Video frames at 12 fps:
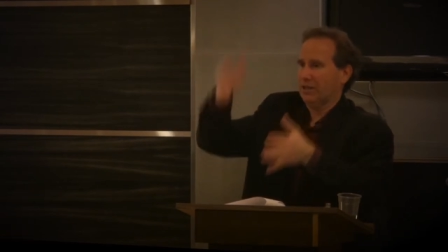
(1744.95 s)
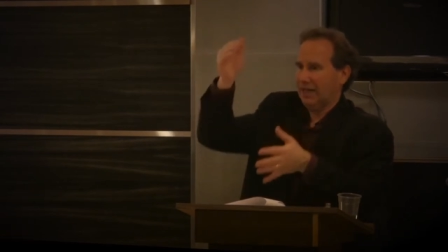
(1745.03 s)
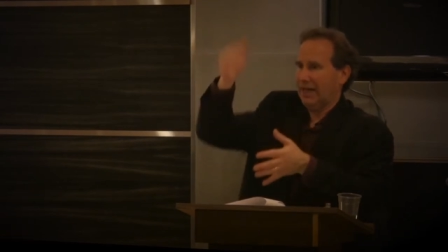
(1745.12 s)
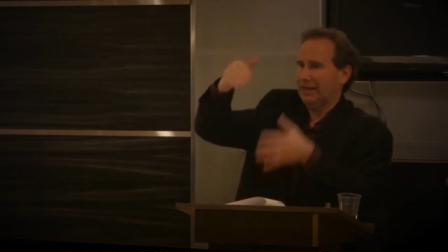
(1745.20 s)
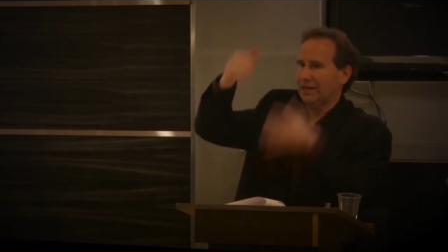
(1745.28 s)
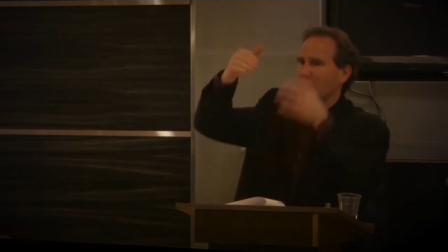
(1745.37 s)

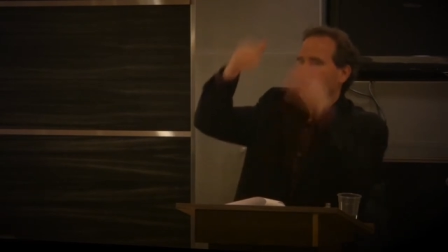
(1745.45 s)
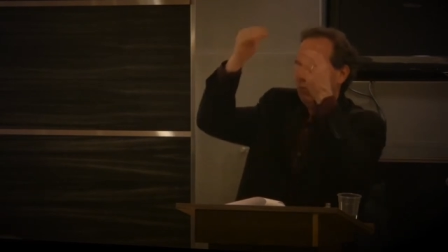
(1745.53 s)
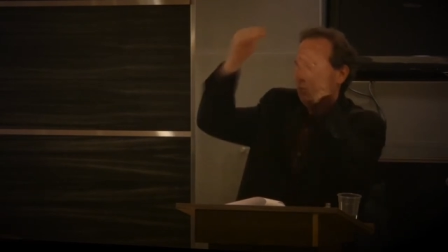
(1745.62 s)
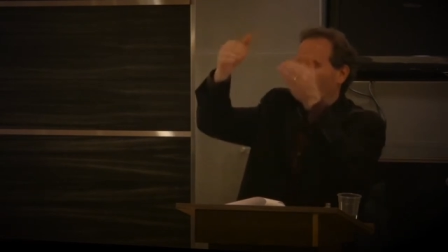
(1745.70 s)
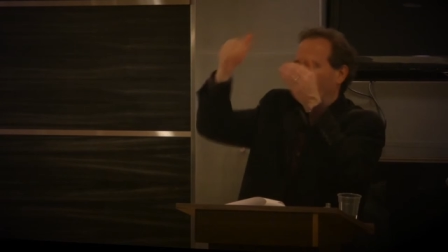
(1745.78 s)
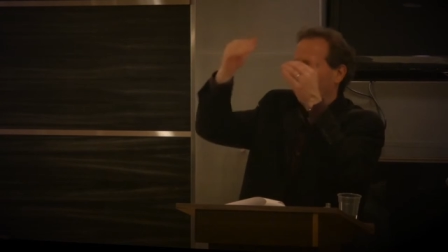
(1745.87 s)
That
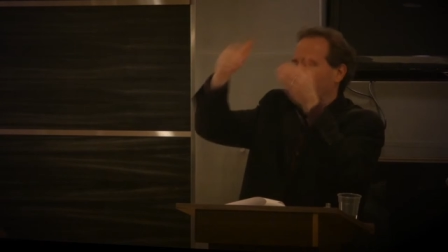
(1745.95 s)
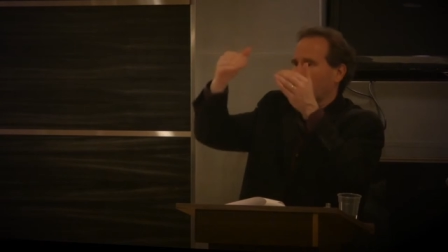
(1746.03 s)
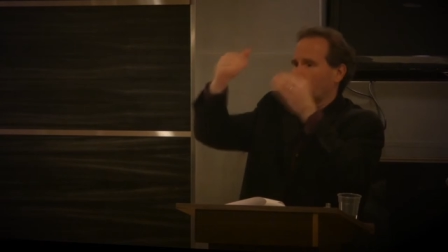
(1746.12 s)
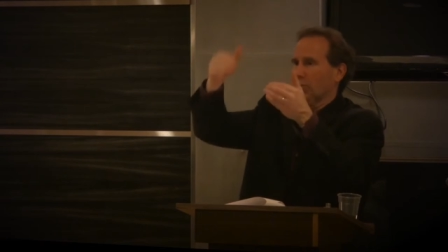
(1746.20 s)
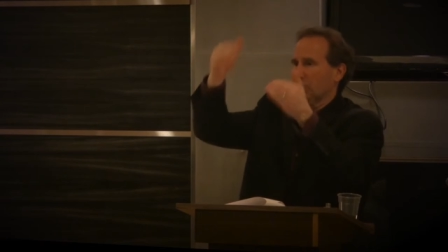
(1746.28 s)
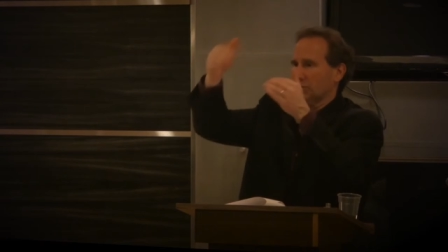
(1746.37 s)
here
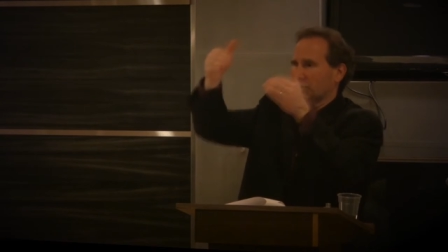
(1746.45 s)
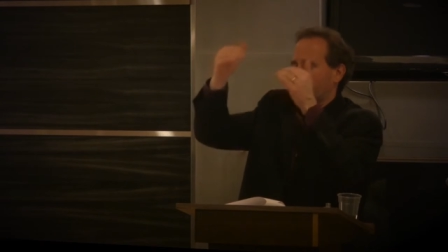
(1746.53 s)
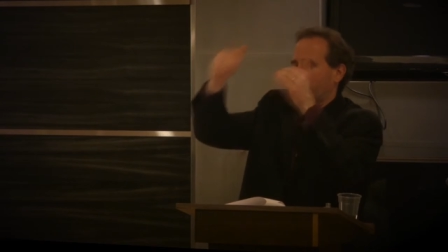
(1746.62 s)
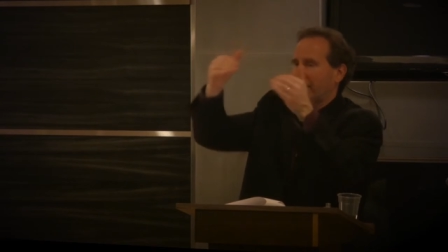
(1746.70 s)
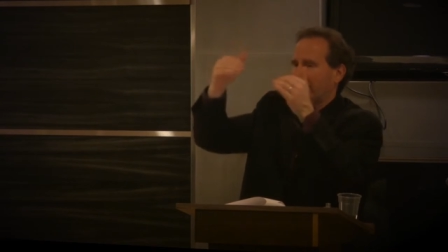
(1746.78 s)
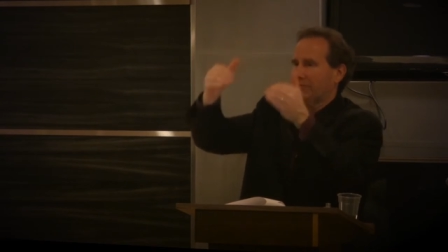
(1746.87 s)
we're just
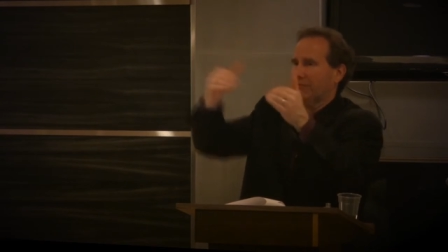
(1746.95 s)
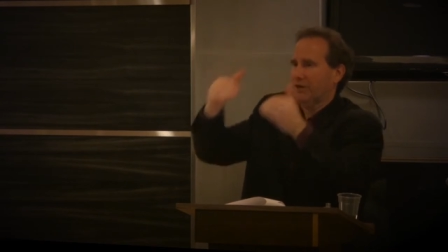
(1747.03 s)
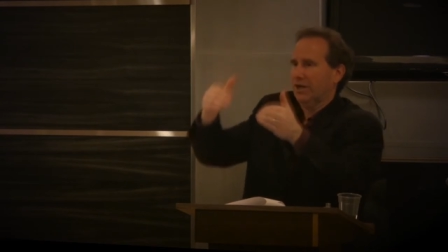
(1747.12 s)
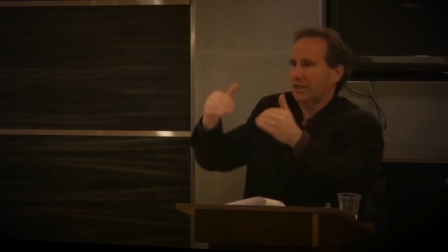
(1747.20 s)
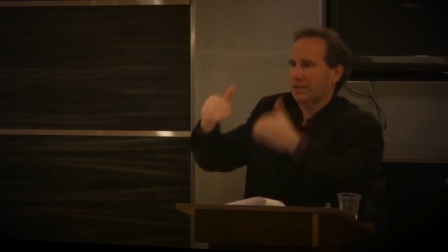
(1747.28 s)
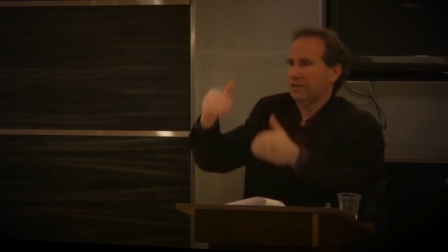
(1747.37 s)
making
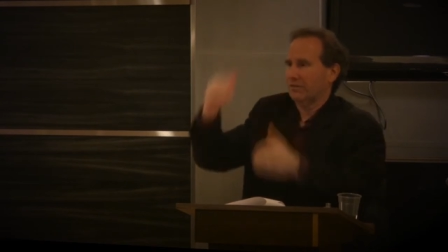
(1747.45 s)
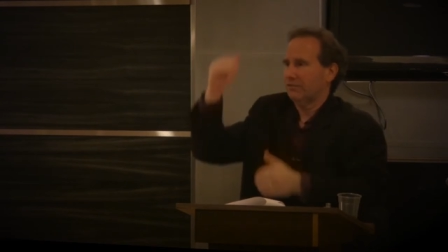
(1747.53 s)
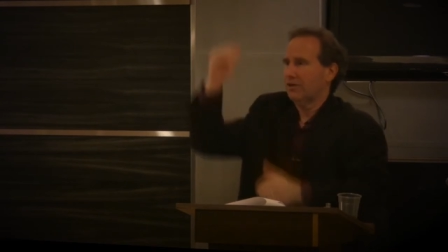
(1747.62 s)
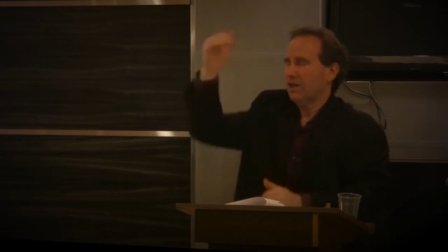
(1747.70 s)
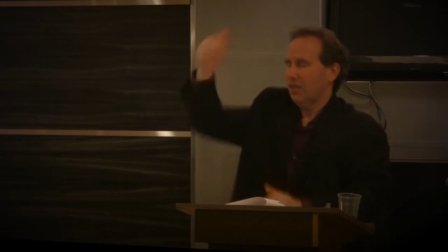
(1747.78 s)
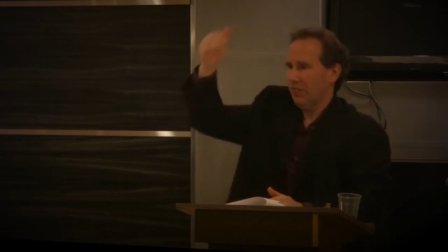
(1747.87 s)
fun of
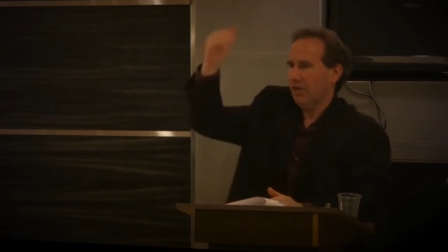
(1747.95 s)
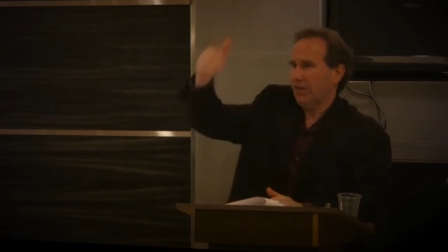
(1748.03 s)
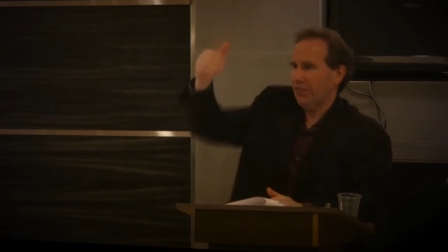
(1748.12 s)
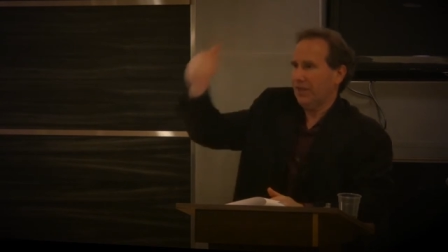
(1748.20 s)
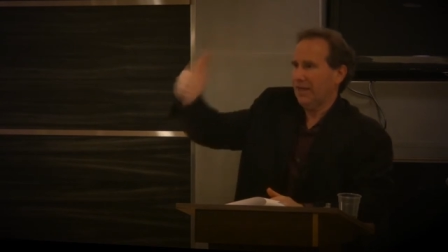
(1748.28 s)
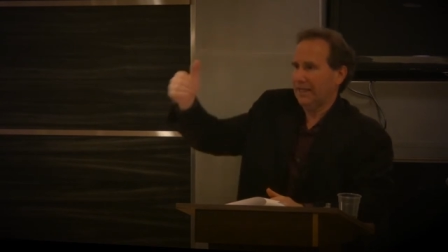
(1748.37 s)
the
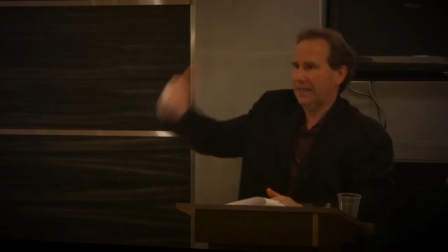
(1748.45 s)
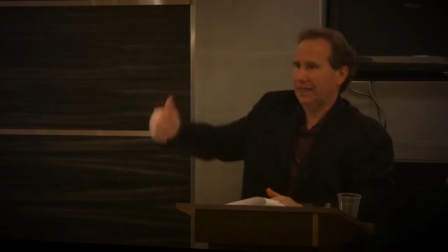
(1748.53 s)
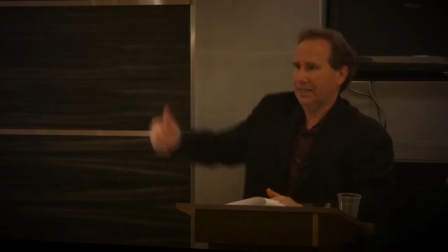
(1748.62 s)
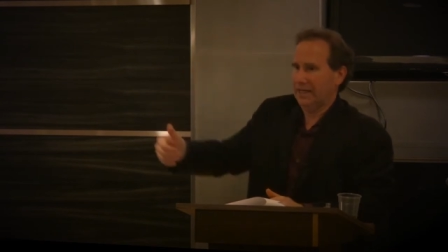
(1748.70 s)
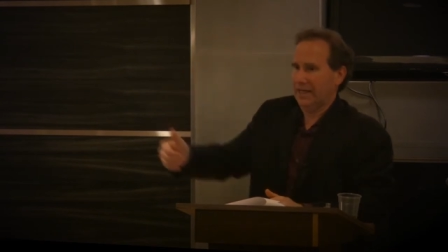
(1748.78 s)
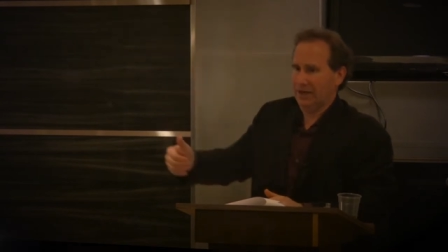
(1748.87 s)
thing
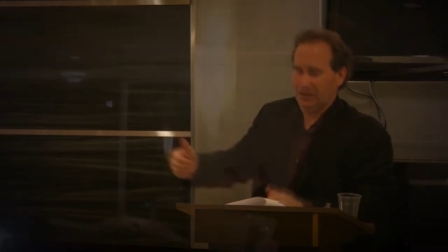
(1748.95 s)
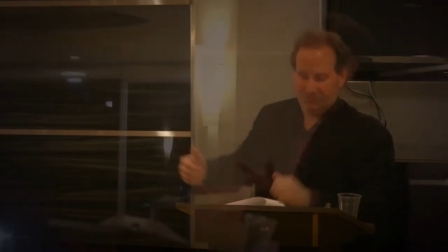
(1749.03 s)
in there.